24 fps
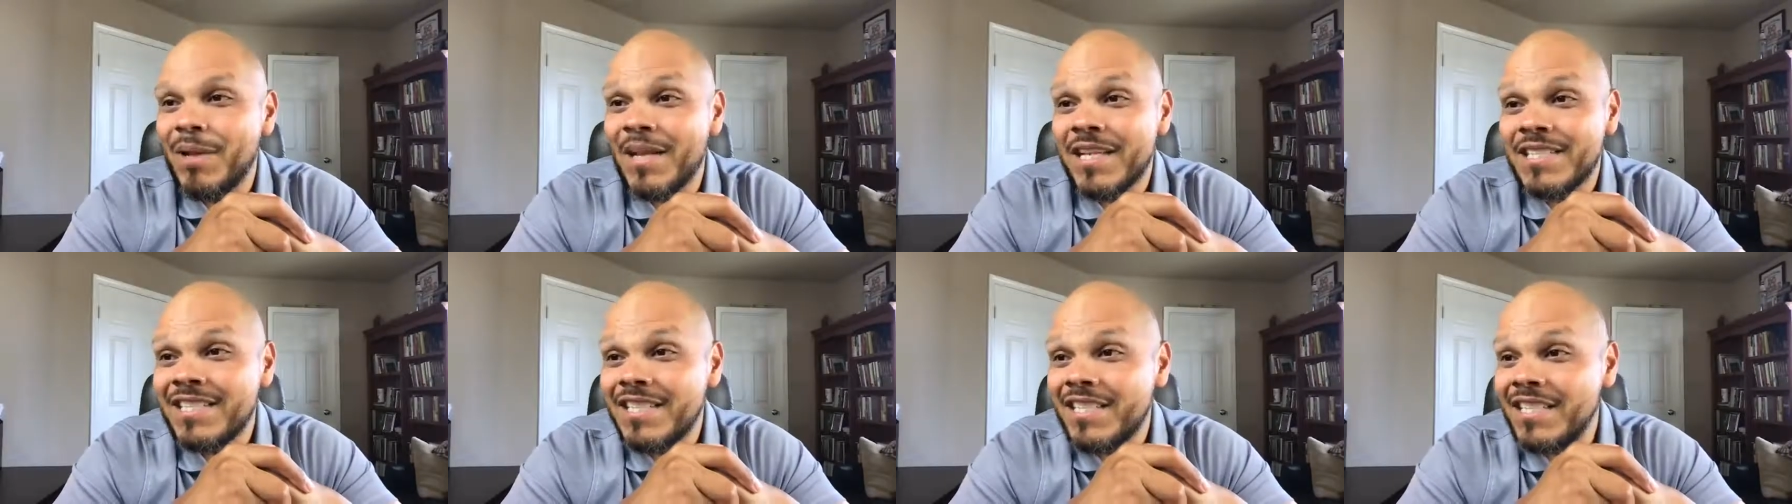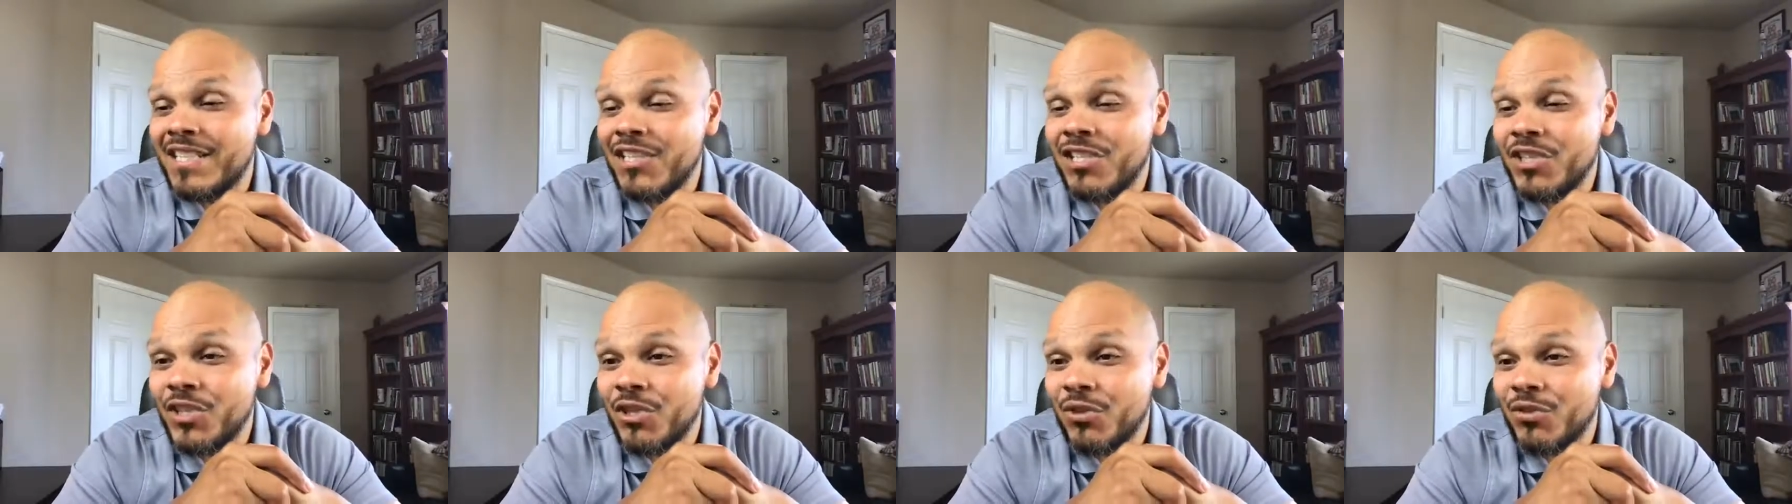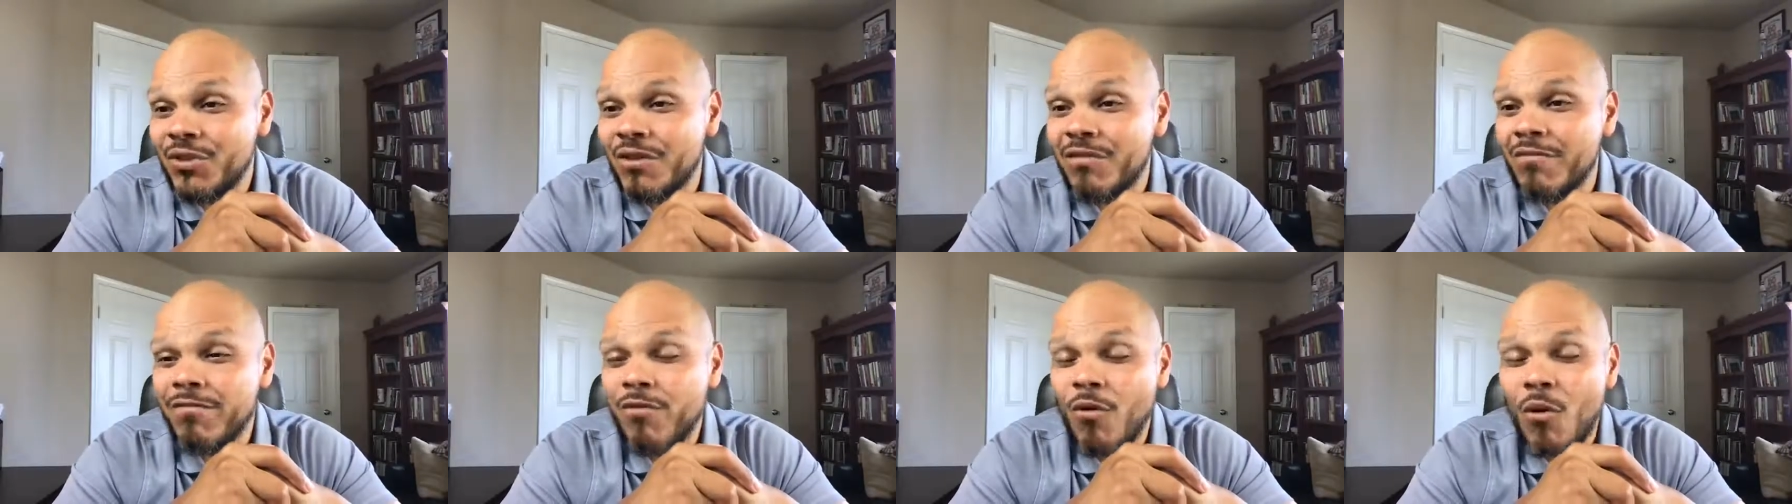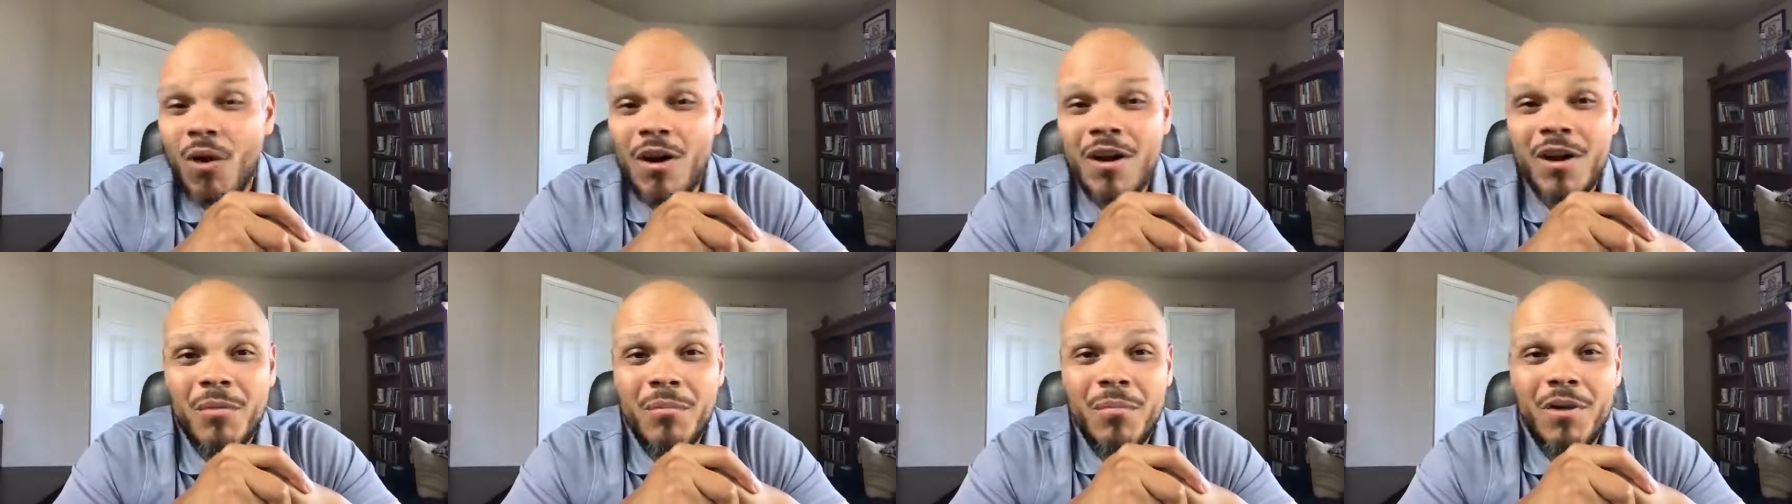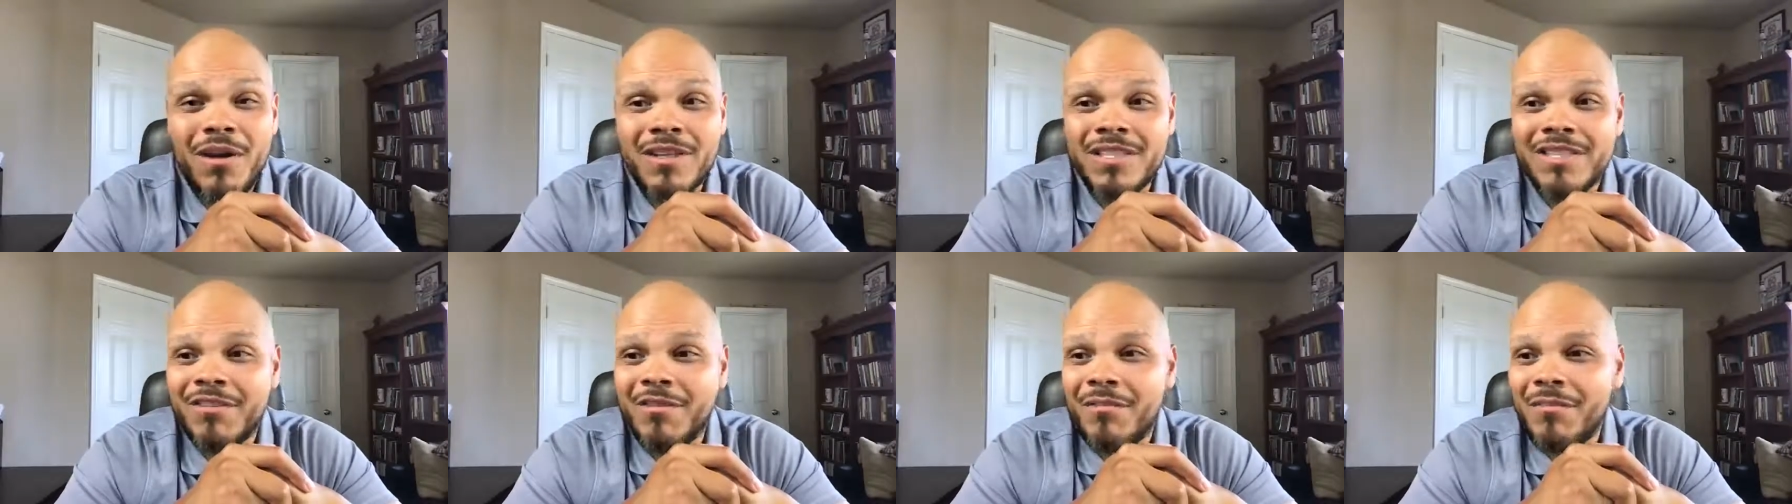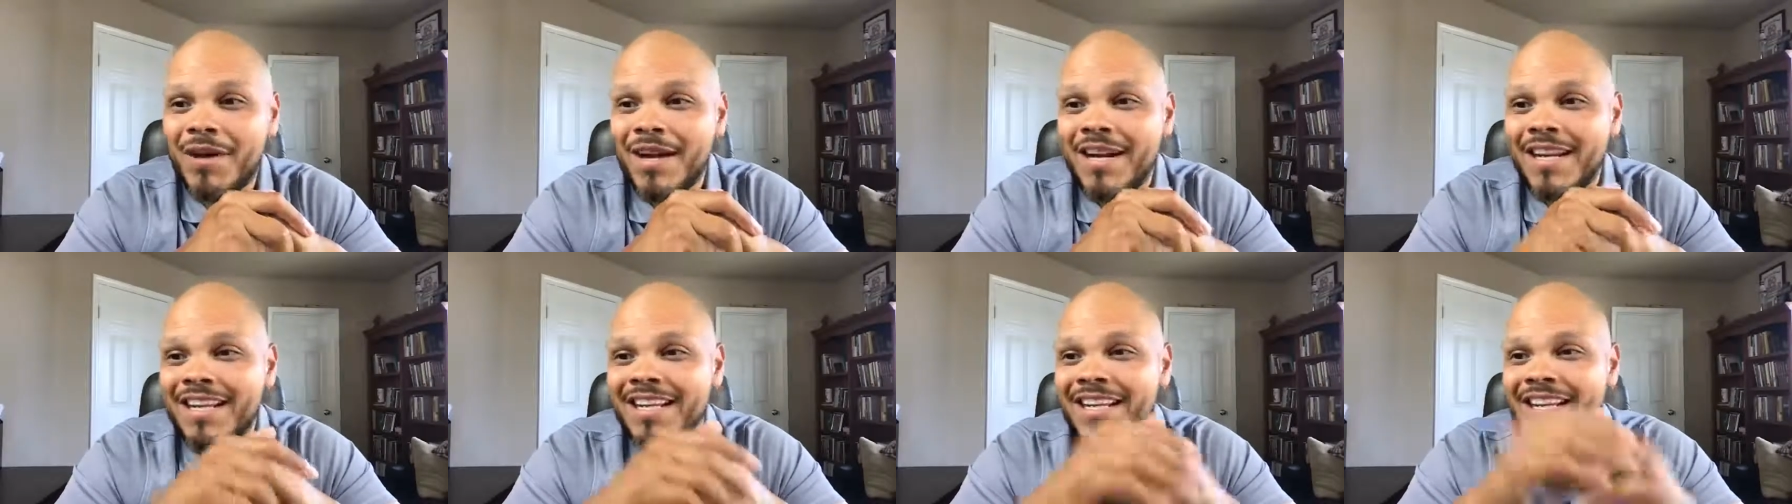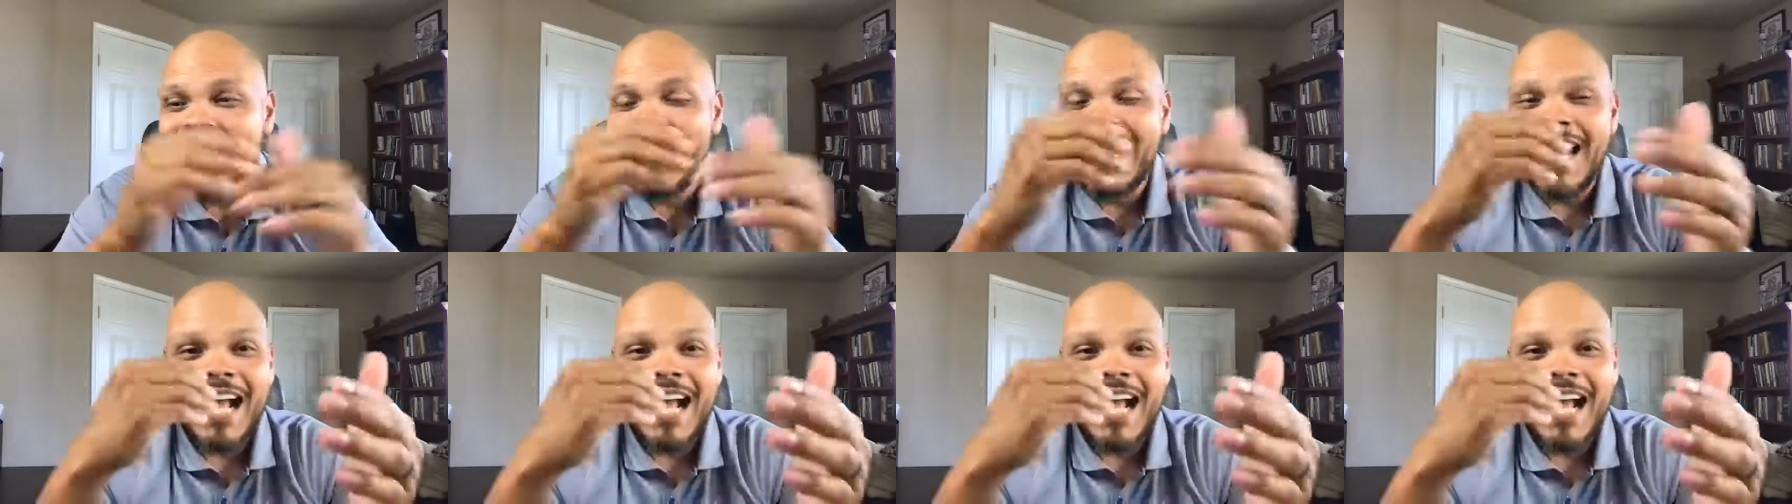blessing these children. 400 bucks, everybody.